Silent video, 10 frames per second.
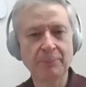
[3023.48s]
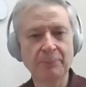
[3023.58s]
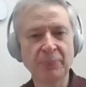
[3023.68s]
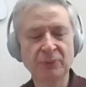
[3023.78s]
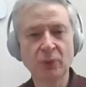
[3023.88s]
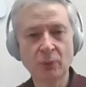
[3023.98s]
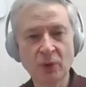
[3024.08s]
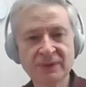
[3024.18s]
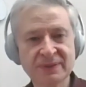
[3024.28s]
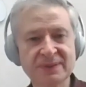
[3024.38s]
but we're
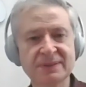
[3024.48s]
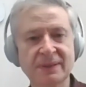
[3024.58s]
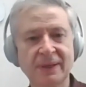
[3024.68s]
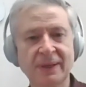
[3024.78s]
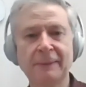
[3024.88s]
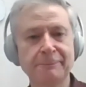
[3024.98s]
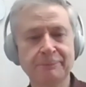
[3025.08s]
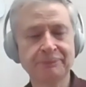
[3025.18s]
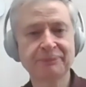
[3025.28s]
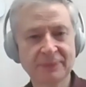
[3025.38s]
worse um,
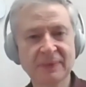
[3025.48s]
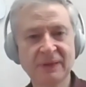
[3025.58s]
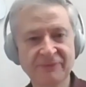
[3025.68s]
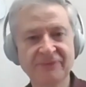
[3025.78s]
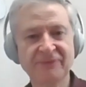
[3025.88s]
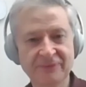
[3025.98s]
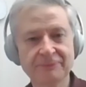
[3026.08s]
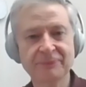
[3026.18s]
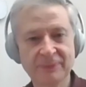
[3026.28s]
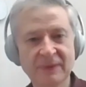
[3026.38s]
if
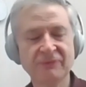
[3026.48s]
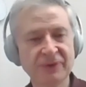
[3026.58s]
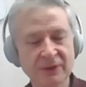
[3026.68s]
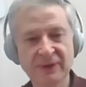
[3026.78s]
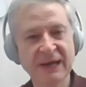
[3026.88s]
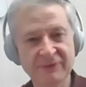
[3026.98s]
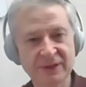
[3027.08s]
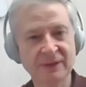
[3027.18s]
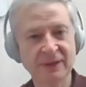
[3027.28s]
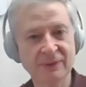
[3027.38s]
if we don't have it
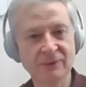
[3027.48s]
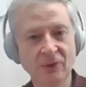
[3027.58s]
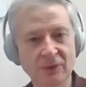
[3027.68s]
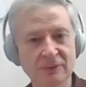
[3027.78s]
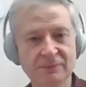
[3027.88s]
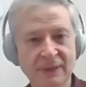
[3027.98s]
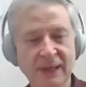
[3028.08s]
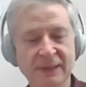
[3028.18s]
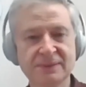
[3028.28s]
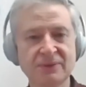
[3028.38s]
at, at all.
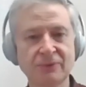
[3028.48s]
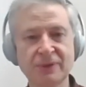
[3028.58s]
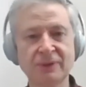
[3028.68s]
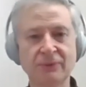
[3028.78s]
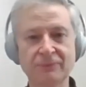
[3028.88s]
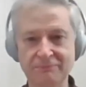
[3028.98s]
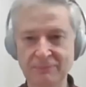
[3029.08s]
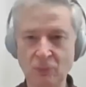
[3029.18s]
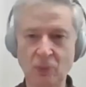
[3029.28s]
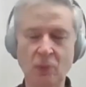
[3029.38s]
And so, you know,
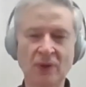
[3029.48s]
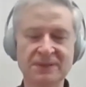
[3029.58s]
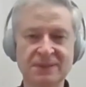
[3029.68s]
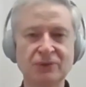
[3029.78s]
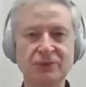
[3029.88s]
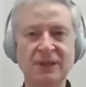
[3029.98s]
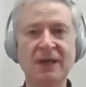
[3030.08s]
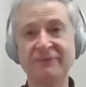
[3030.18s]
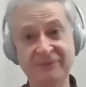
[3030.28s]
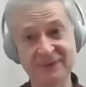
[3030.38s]
what is a good
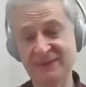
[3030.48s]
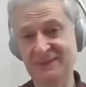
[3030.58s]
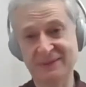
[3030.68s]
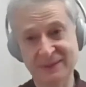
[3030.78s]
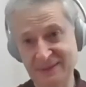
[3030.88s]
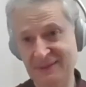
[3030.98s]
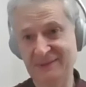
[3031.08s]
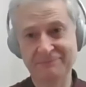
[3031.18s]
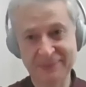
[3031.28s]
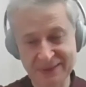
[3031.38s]
life? It's
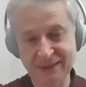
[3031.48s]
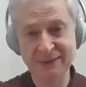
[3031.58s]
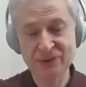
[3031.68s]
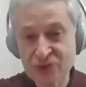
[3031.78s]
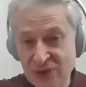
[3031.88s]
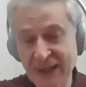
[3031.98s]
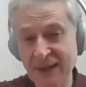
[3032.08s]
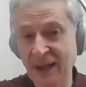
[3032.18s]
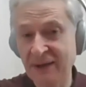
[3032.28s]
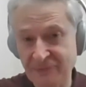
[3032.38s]
it's it's a, usually a
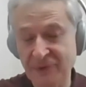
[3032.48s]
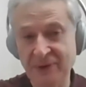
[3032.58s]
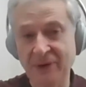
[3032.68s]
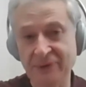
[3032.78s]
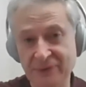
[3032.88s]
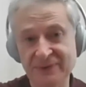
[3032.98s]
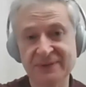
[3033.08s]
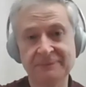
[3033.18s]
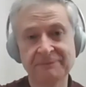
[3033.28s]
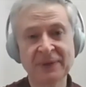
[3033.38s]
life with
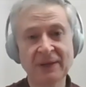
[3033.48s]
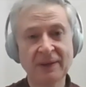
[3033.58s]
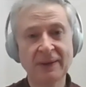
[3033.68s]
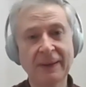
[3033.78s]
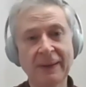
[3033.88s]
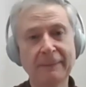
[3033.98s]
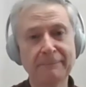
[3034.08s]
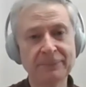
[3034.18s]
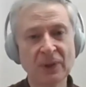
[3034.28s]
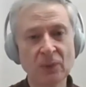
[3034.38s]
others,
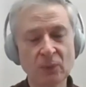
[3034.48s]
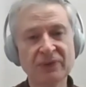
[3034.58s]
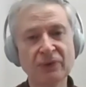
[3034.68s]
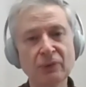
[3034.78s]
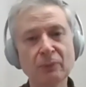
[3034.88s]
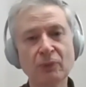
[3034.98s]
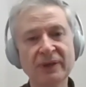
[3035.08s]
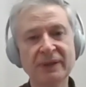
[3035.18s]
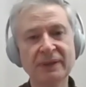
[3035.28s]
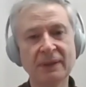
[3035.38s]
um, with whom
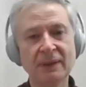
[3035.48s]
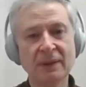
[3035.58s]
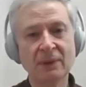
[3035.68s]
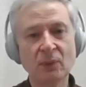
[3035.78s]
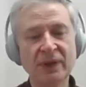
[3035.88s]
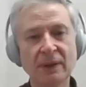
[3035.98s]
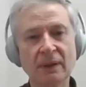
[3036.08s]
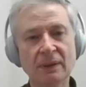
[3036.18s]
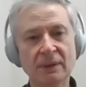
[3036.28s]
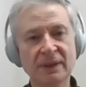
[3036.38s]
we we
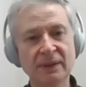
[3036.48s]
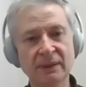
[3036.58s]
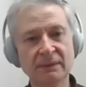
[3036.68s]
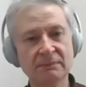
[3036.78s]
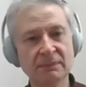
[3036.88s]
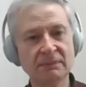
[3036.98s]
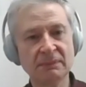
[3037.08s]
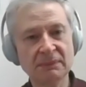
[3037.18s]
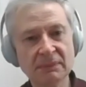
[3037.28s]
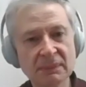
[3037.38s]
are in a
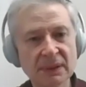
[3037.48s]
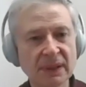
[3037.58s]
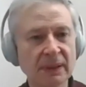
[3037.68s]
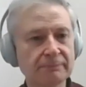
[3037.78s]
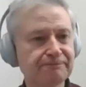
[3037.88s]
in a